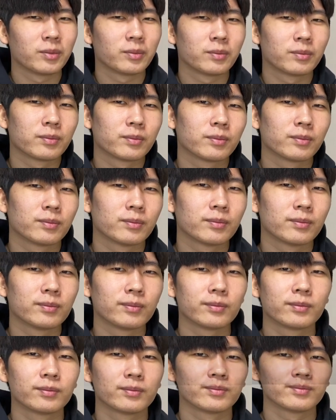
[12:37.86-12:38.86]

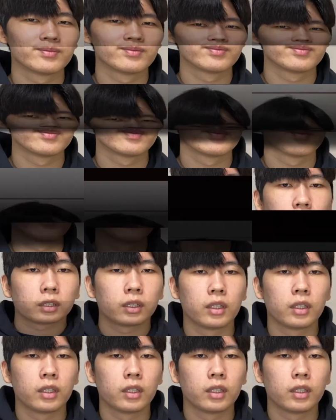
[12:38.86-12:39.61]
No one is speaking in this clip.